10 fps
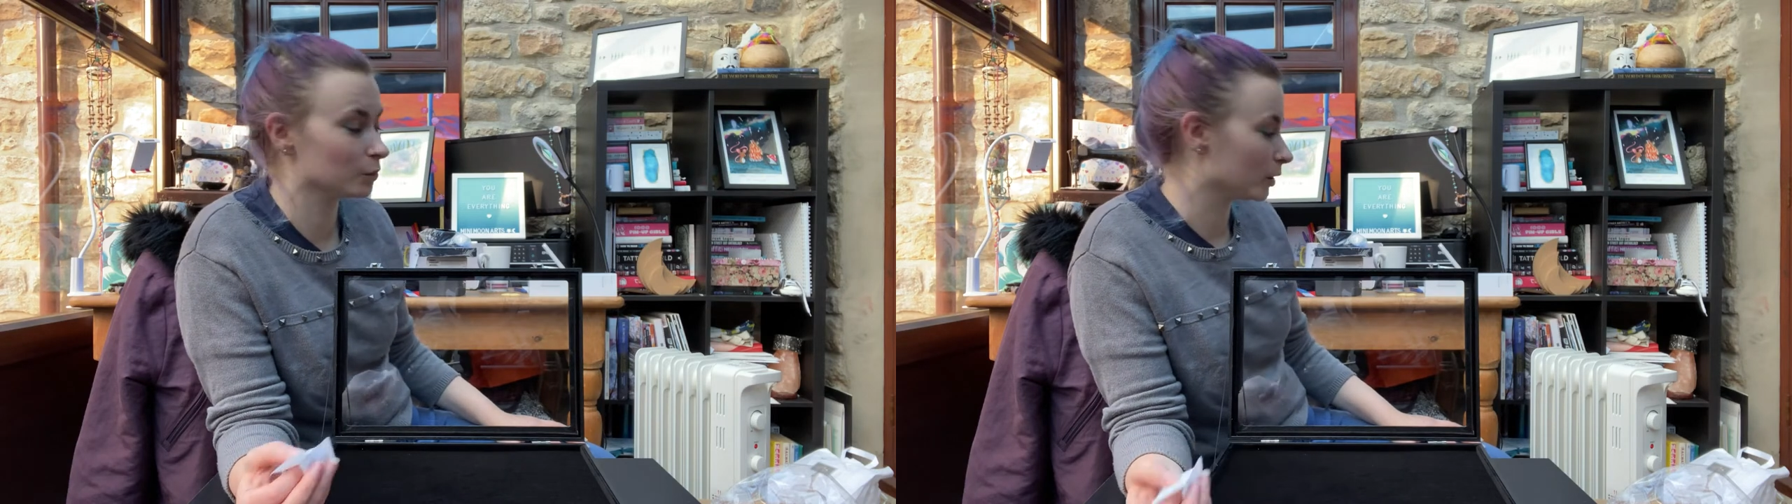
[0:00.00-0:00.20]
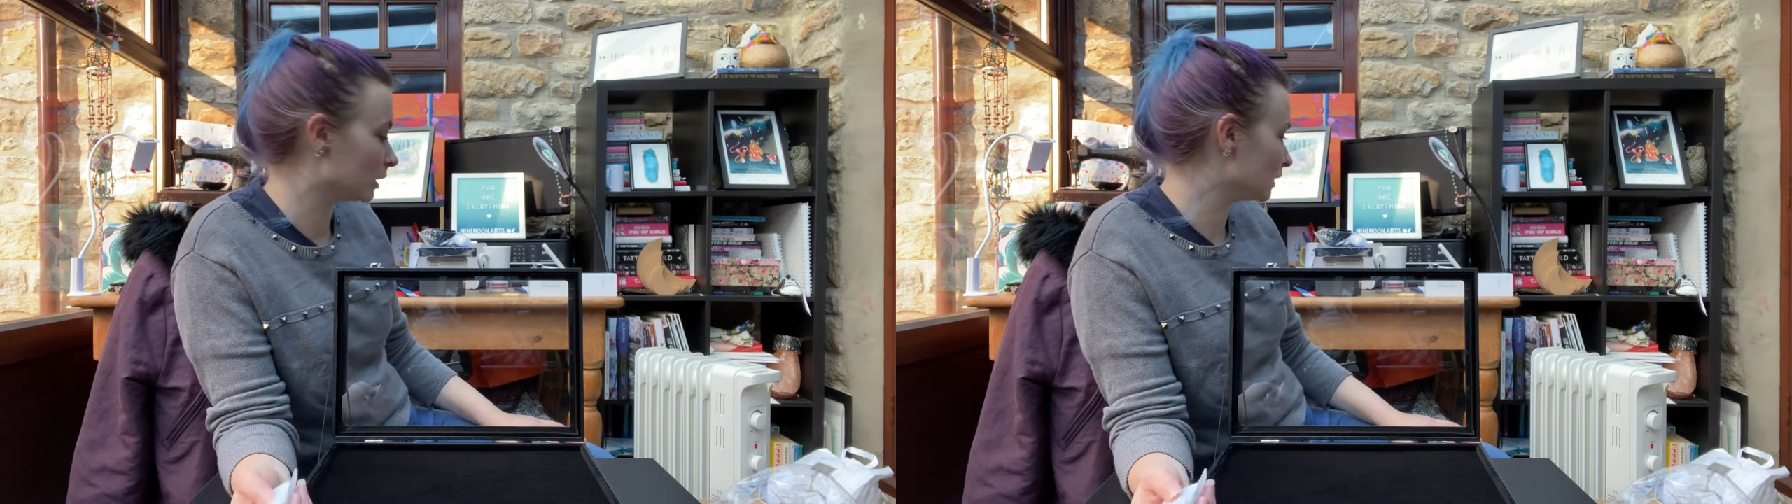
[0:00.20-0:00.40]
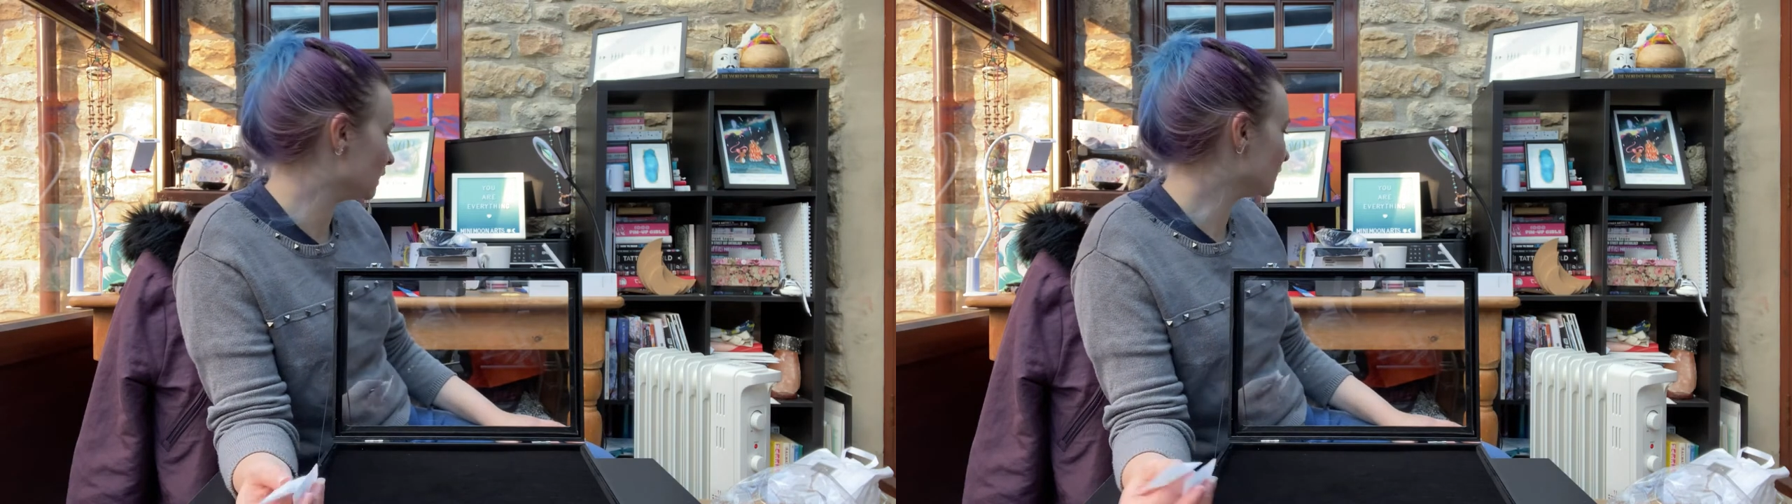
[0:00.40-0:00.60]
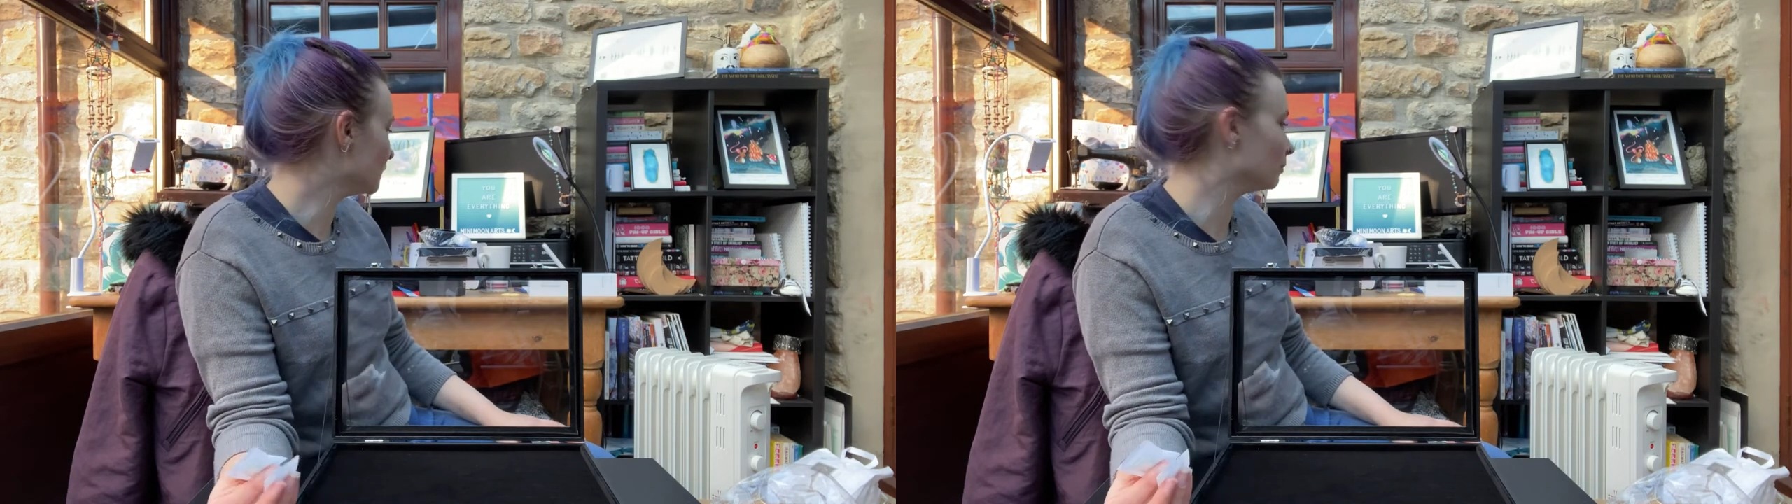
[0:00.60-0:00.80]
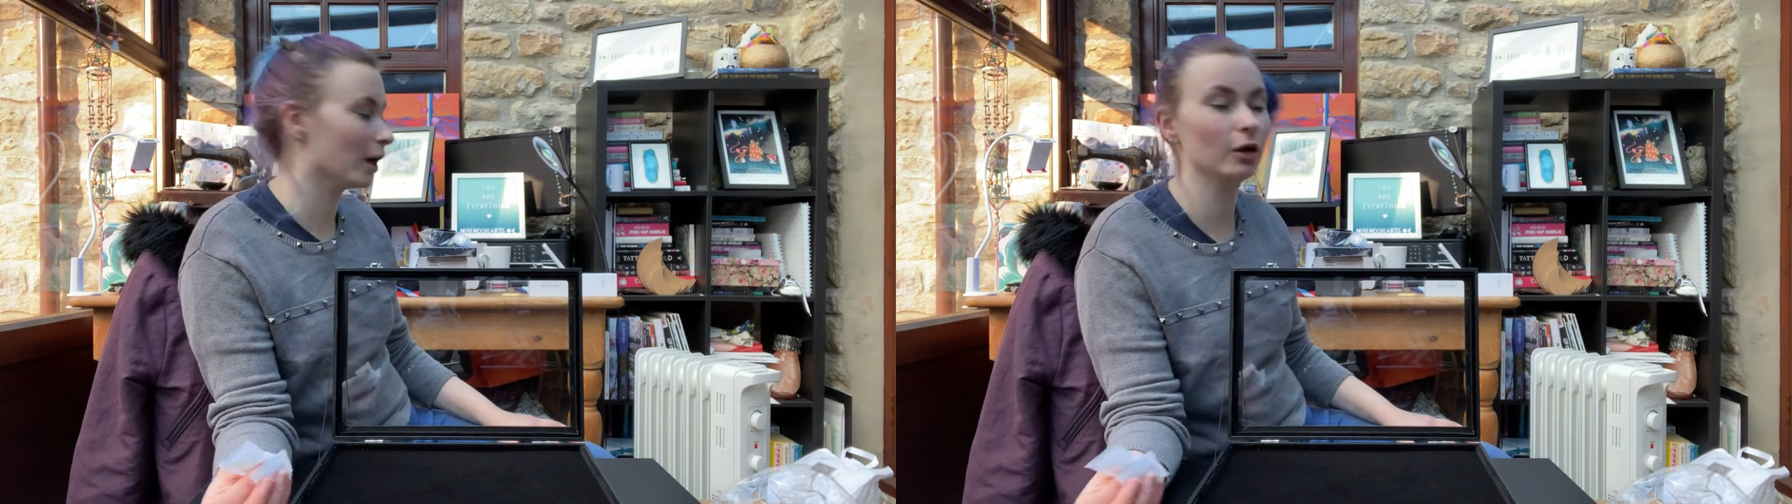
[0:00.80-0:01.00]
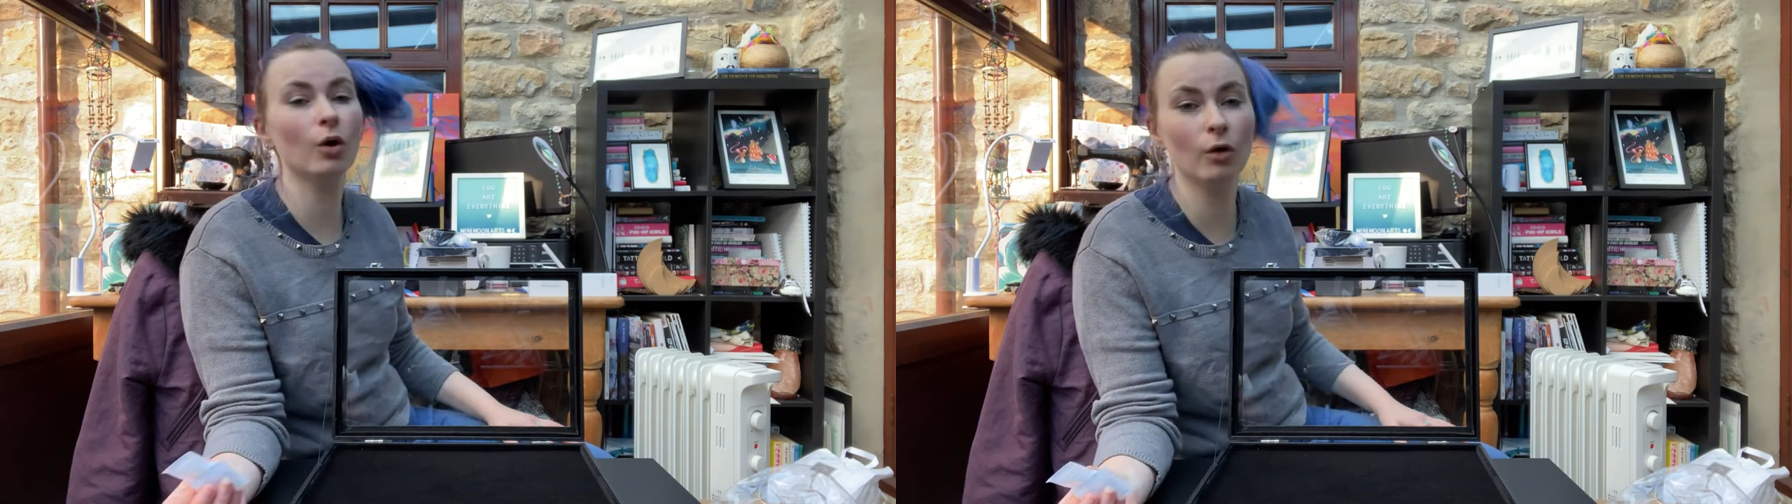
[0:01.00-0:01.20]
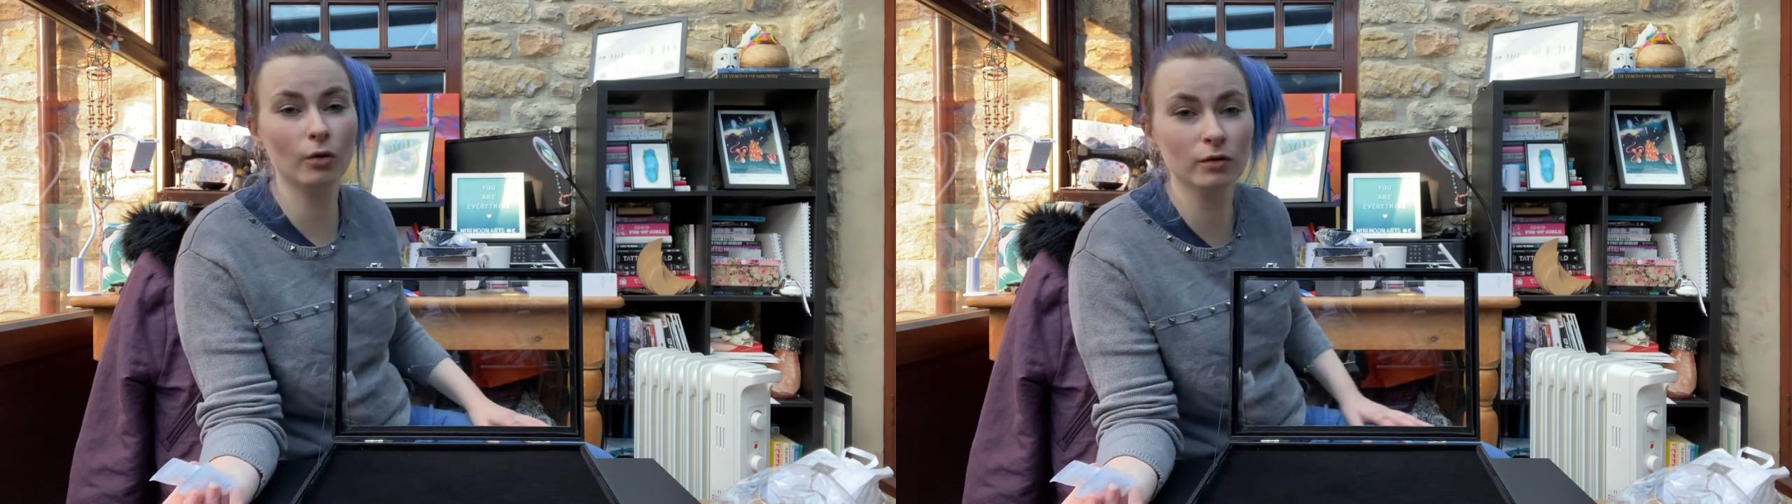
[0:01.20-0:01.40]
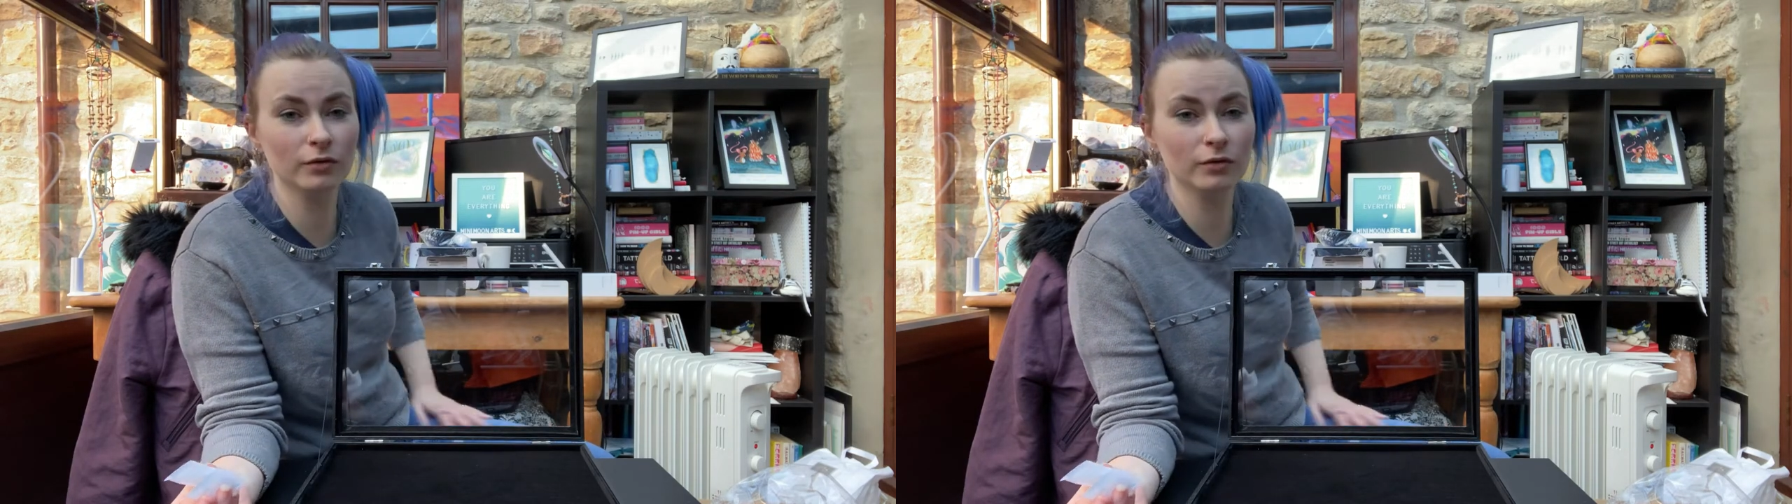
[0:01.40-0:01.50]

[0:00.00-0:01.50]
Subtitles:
because this is my haul.